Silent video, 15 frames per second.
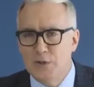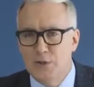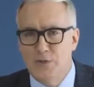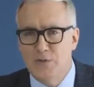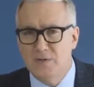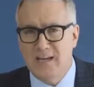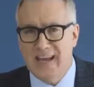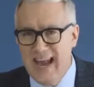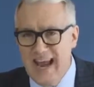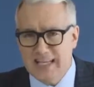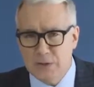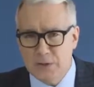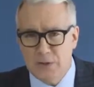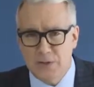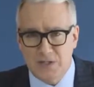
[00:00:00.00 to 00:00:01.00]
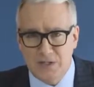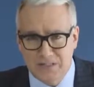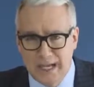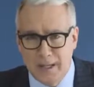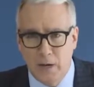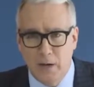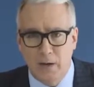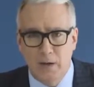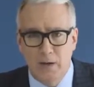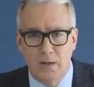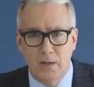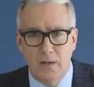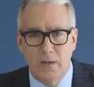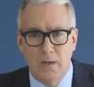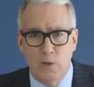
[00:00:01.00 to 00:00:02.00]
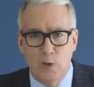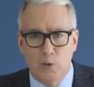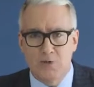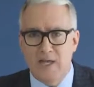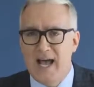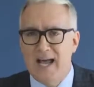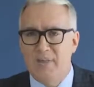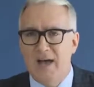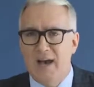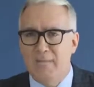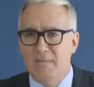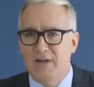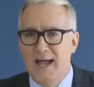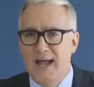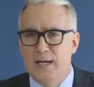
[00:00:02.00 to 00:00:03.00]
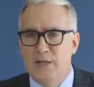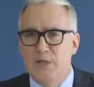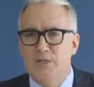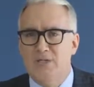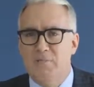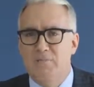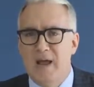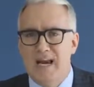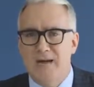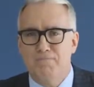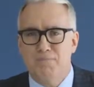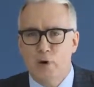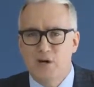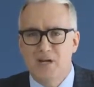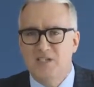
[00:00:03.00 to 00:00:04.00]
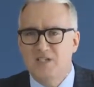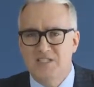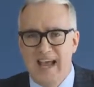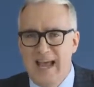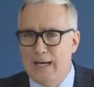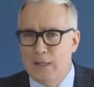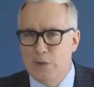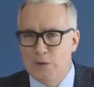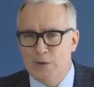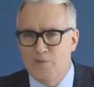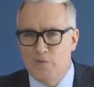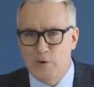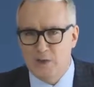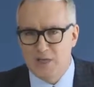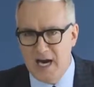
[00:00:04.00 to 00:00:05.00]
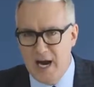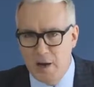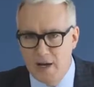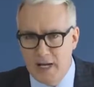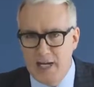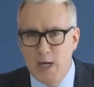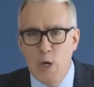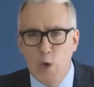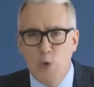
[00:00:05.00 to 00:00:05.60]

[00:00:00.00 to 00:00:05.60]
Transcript: Jude Cancer Center, who lied about a plan to debate Bernie Sanders for charity,